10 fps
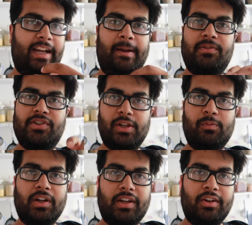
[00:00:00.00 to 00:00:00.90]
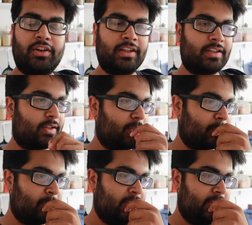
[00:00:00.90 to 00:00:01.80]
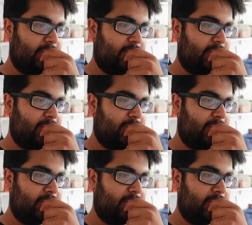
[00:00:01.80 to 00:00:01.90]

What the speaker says: I'm still working on it. So